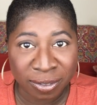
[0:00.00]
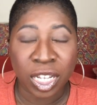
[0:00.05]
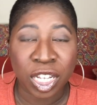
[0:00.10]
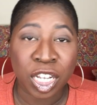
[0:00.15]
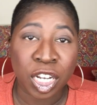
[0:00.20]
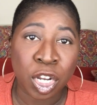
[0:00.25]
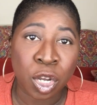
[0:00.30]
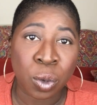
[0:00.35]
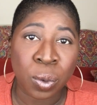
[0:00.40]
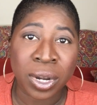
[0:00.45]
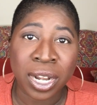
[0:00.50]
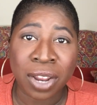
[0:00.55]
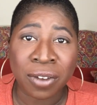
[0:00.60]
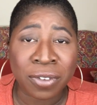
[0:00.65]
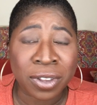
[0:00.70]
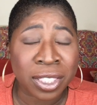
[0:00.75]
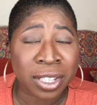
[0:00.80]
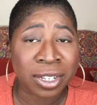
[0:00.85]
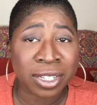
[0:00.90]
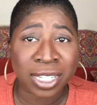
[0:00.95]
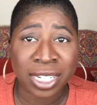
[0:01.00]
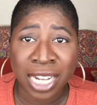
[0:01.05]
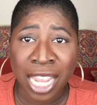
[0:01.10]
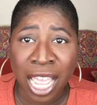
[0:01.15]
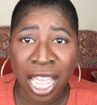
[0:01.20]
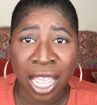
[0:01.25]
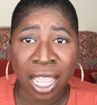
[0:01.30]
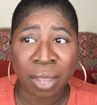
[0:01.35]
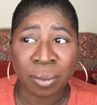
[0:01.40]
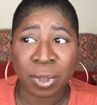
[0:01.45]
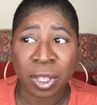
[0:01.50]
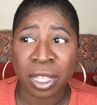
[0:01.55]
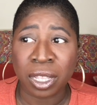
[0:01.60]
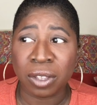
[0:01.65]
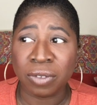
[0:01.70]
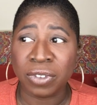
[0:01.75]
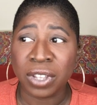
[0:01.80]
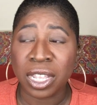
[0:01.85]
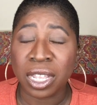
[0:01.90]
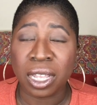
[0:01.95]
You know, whenever there's a time
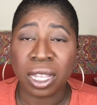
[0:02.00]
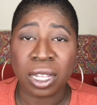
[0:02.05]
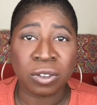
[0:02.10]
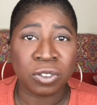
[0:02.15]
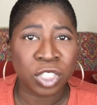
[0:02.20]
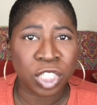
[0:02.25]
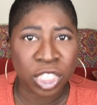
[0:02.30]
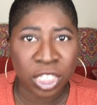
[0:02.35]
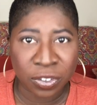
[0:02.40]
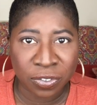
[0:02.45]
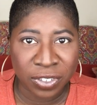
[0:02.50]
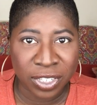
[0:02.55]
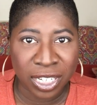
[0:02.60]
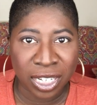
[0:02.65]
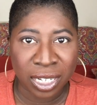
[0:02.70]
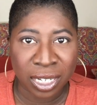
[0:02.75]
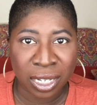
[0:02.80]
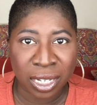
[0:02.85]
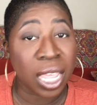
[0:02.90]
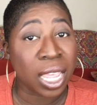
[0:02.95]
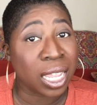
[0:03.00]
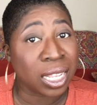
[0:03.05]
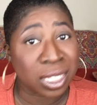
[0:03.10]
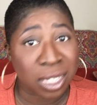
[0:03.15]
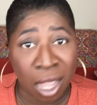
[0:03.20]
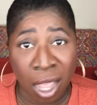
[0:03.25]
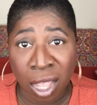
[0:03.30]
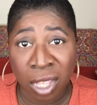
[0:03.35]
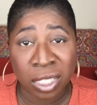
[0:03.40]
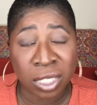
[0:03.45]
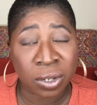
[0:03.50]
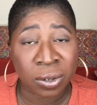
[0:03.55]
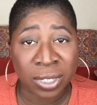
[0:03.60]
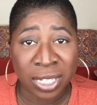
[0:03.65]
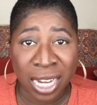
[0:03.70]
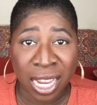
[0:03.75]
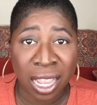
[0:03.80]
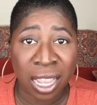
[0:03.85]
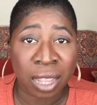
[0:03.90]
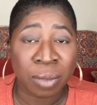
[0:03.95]
of, of shifting, it's also a
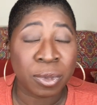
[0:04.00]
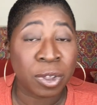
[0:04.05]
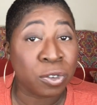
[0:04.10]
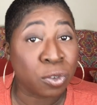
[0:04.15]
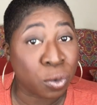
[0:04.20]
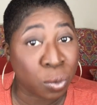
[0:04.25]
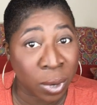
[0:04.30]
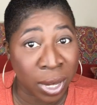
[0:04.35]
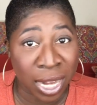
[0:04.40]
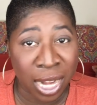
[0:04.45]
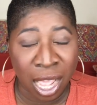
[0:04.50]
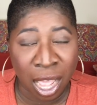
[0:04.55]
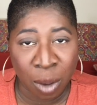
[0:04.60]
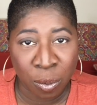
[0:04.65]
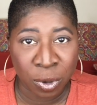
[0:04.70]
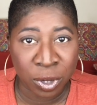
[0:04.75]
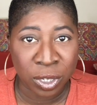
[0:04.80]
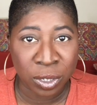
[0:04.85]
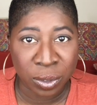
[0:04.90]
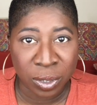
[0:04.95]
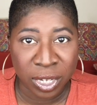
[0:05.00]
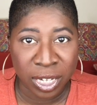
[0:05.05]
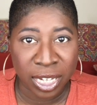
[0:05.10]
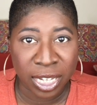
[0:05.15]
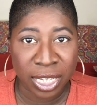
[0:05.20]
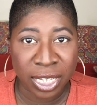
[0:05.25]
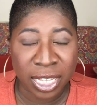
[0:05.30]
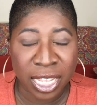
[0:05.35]
time of great opportunity.